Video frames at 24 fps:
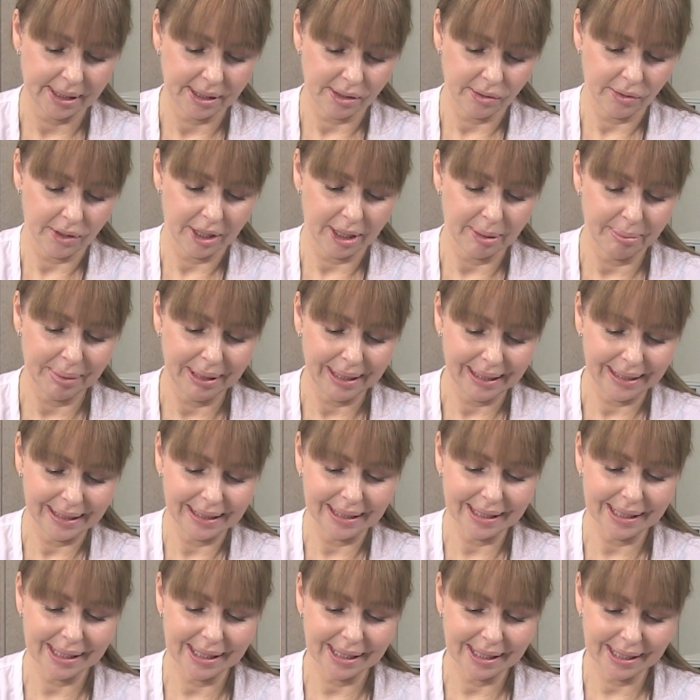still going to be a
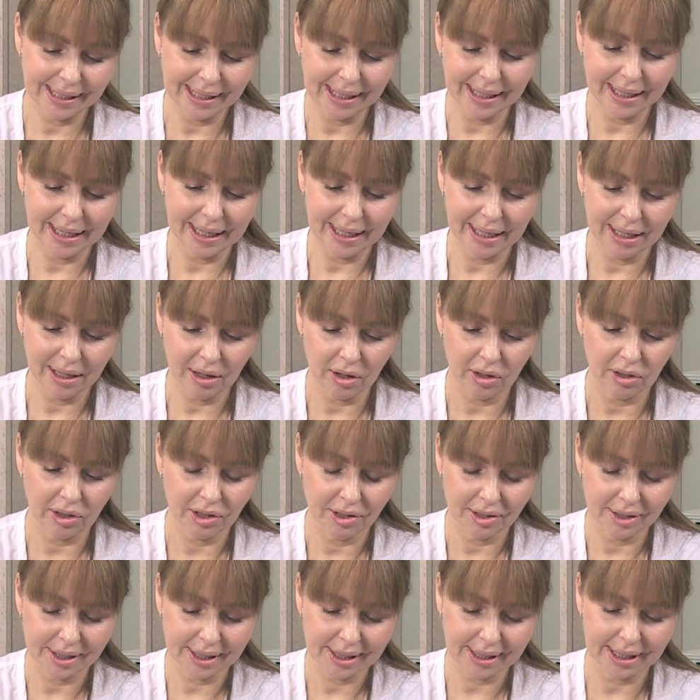little stingy on
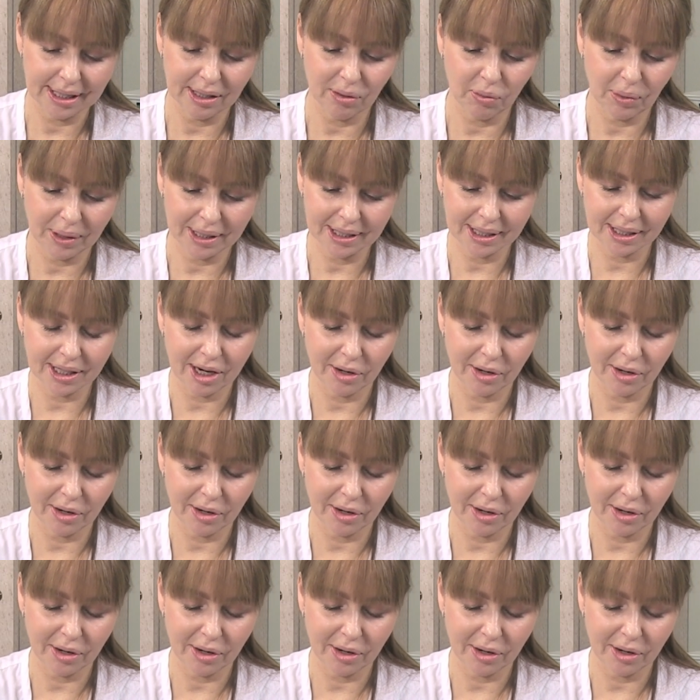her skin once